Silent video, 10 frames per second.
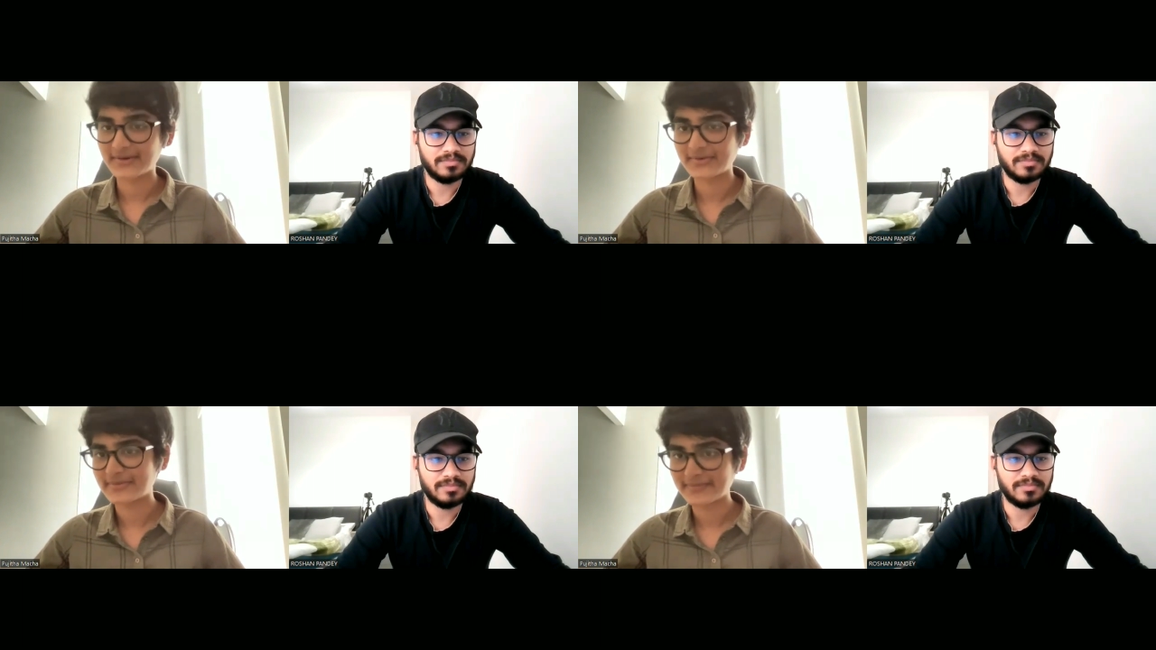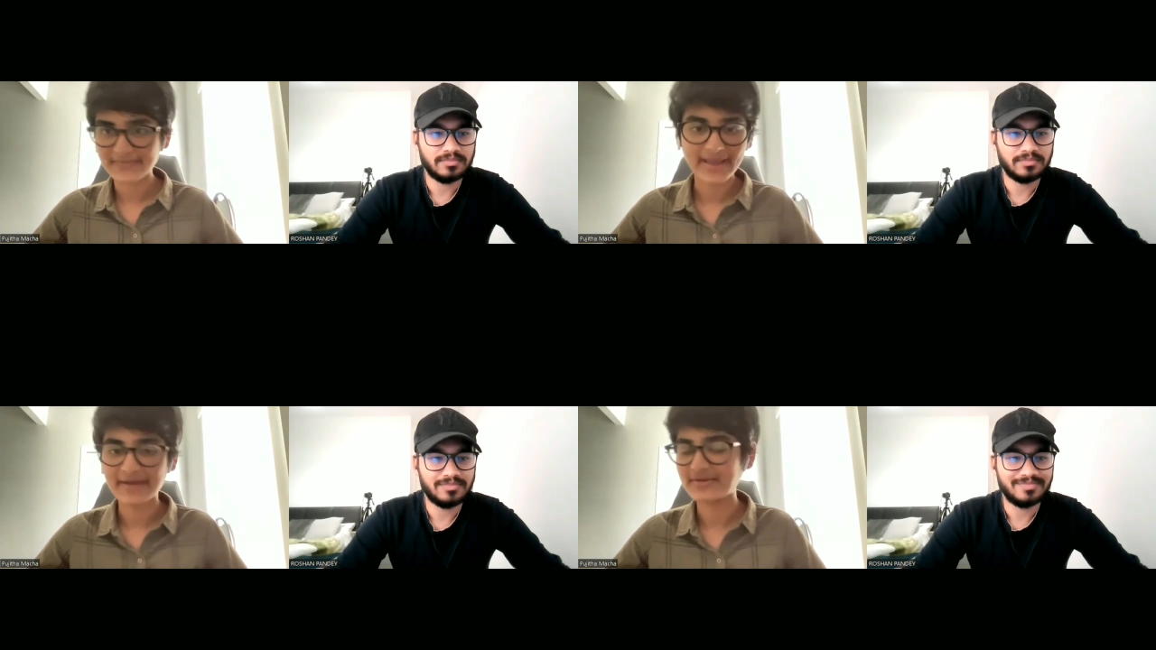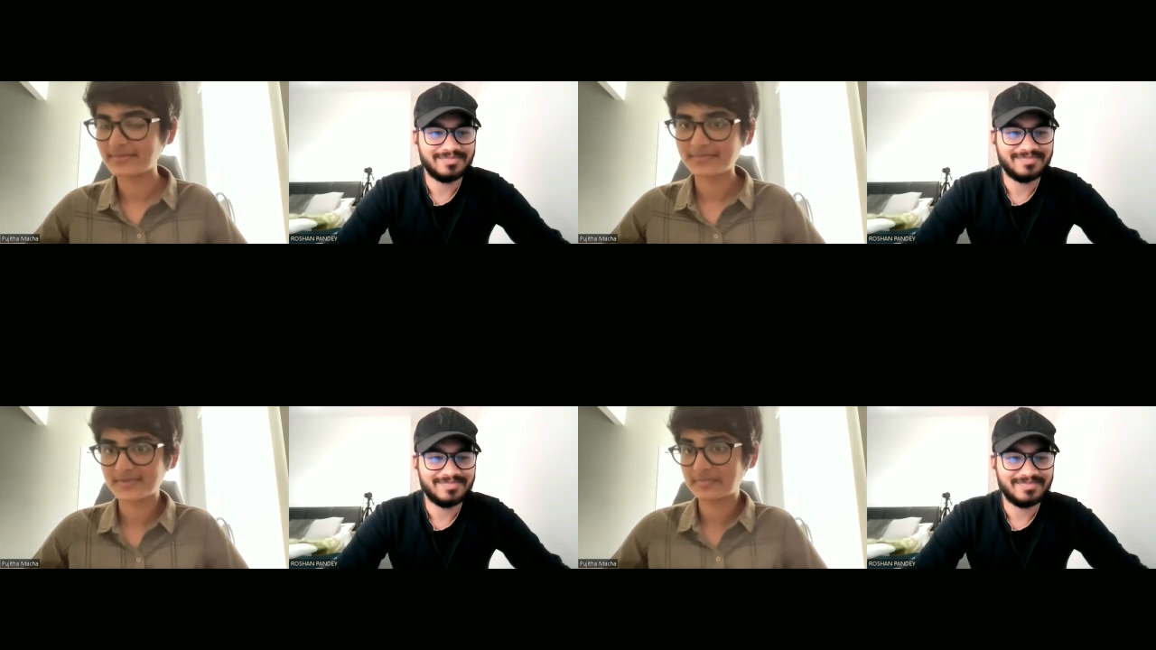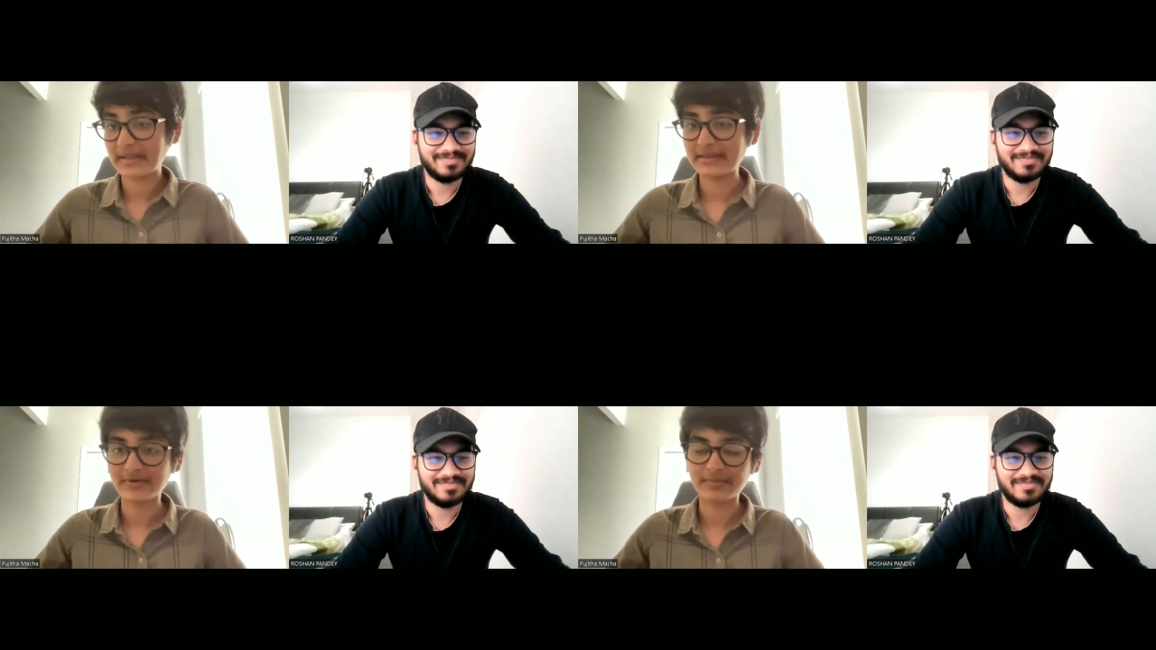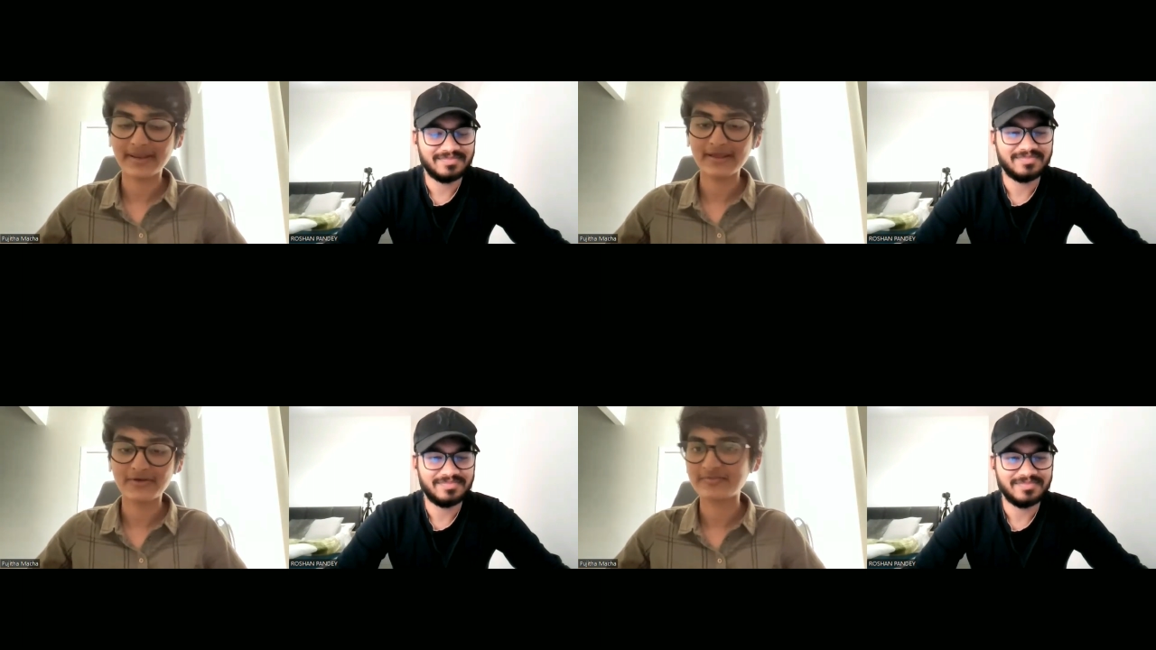Speaker 1: So I haven't spent even a
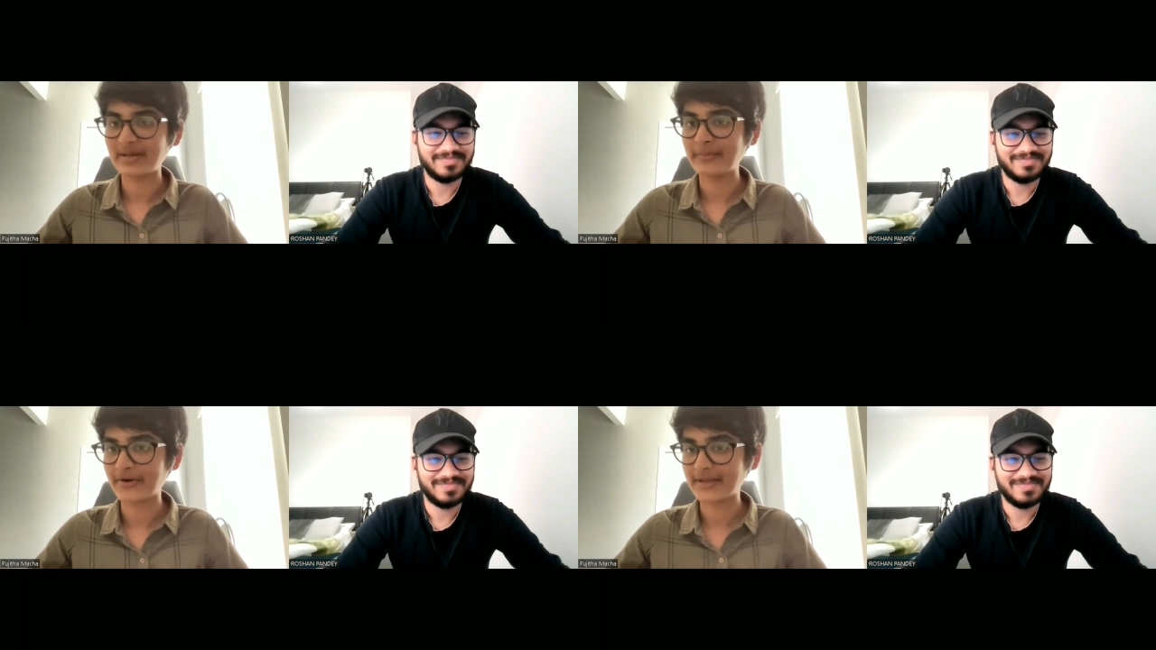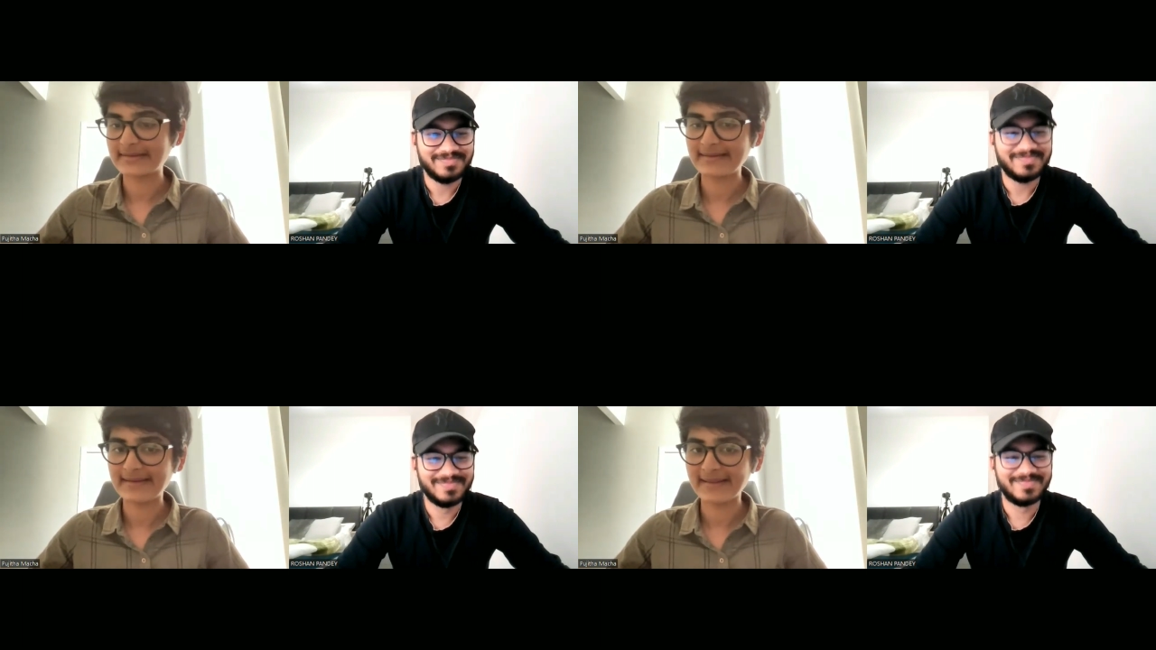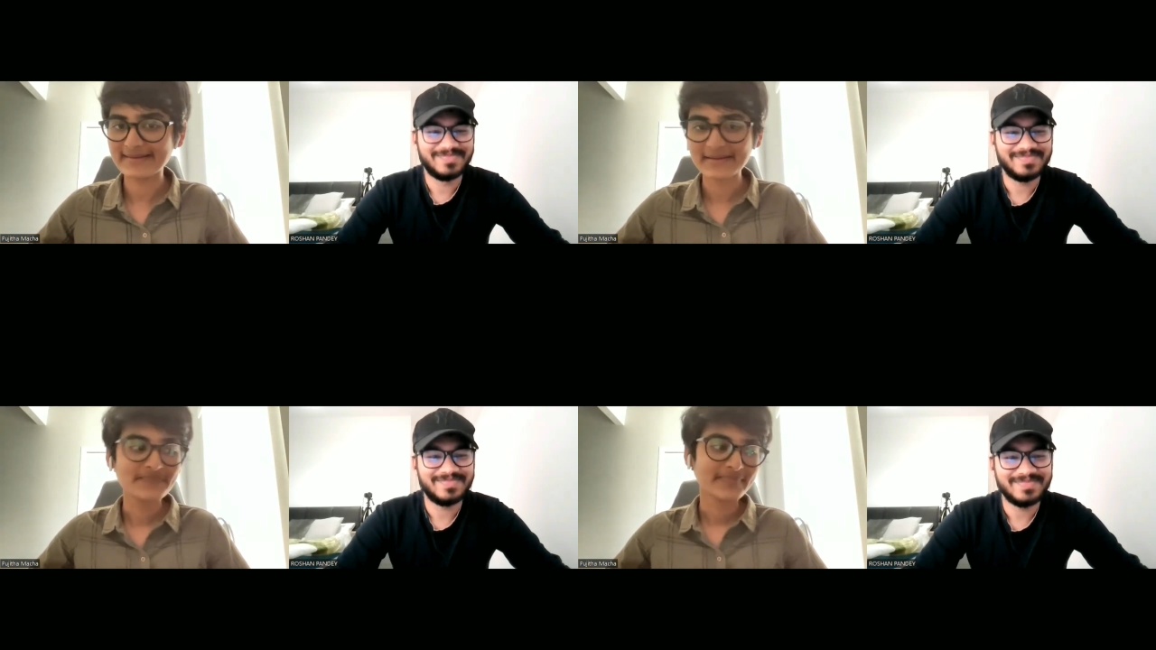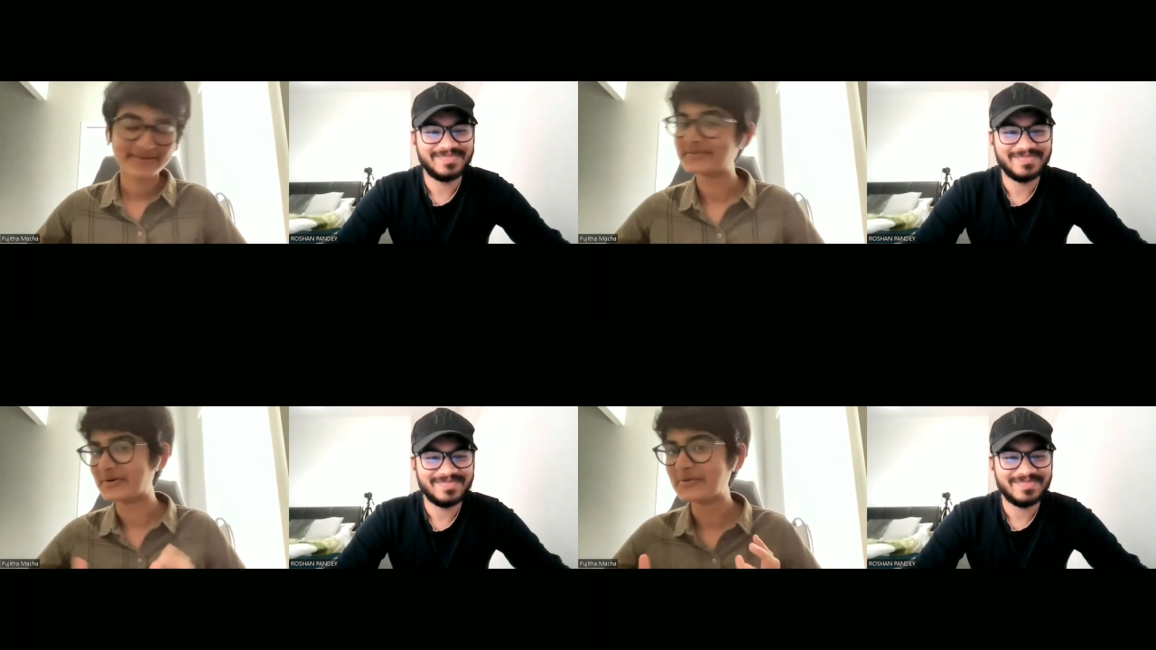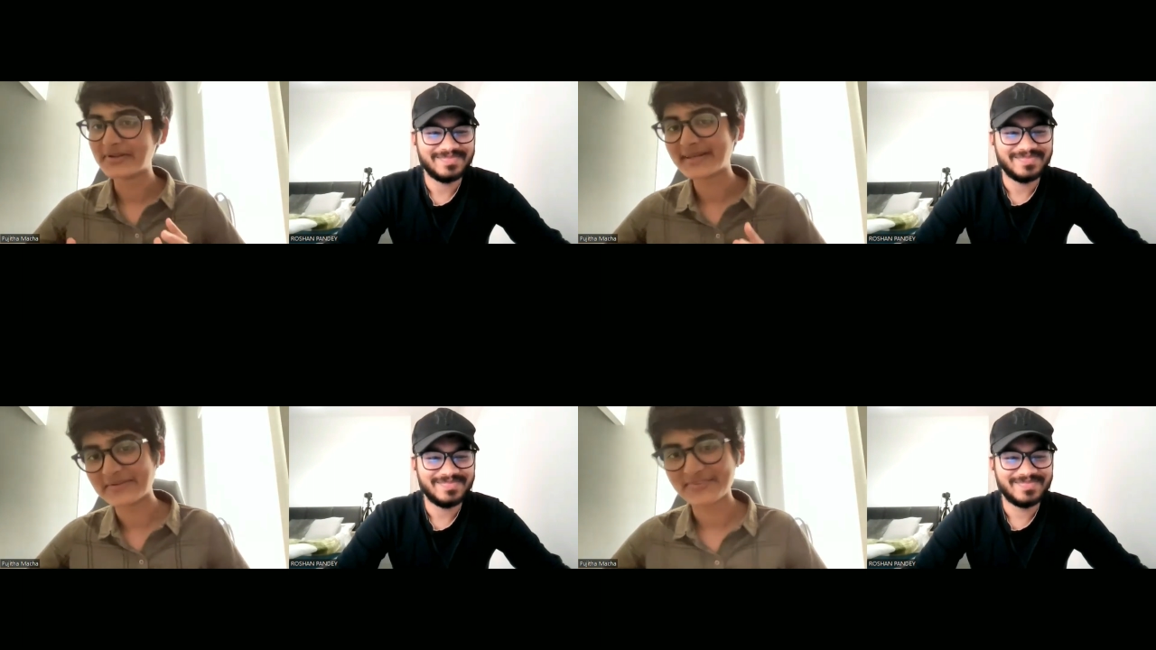penny out of my pocket till date. So who
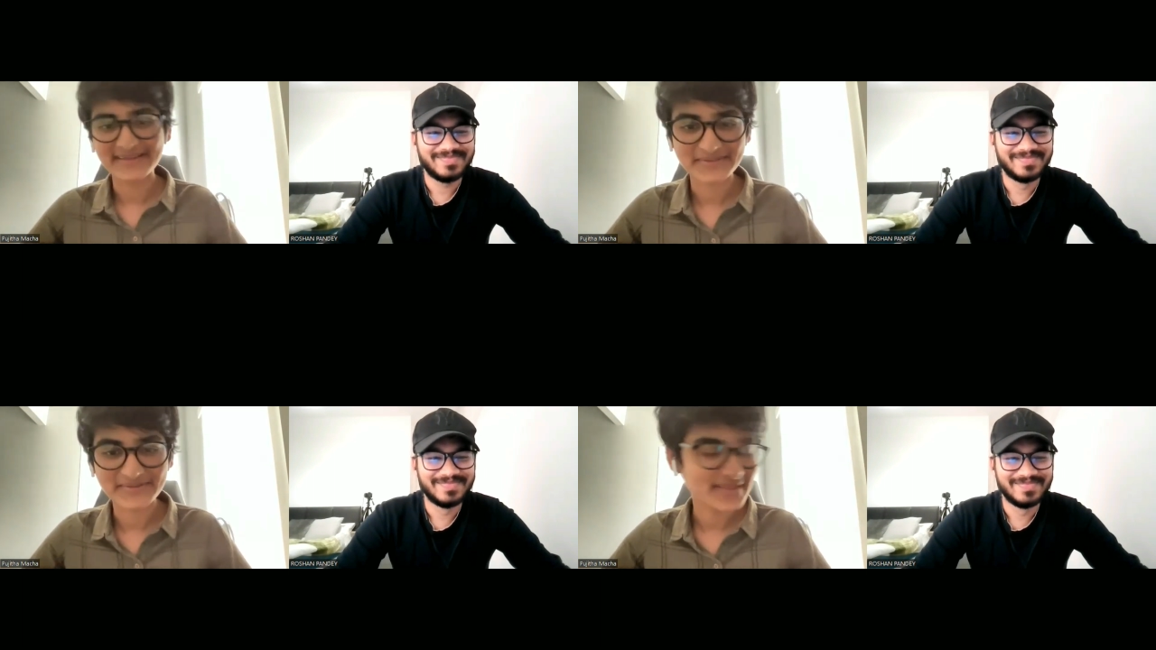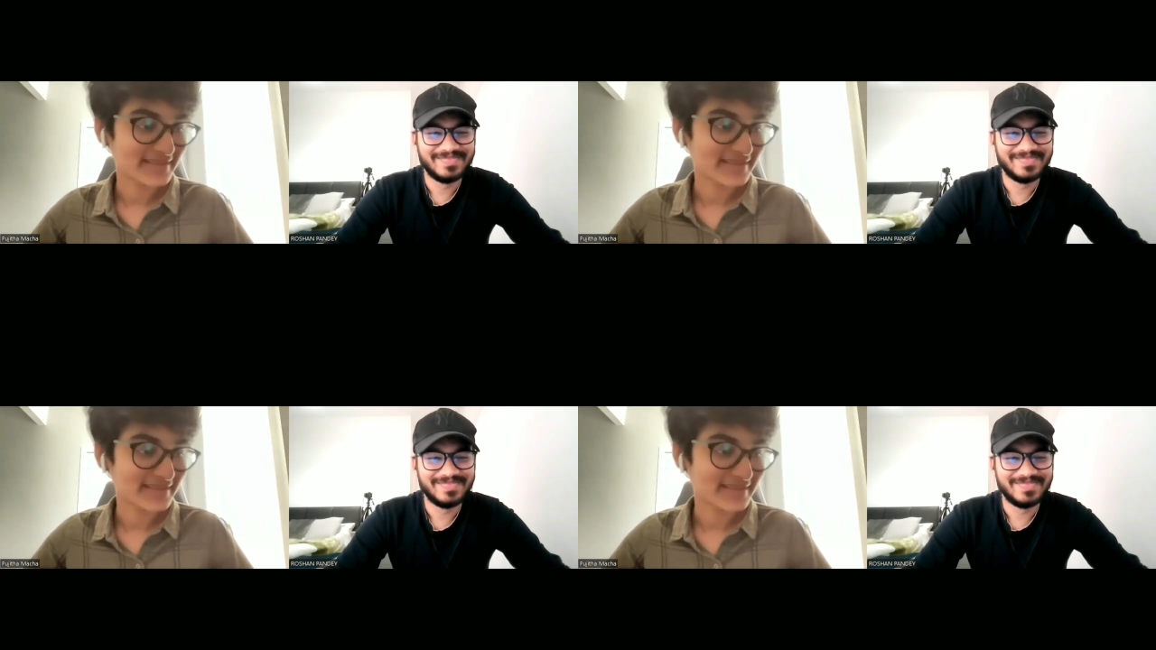wouldn't love that? So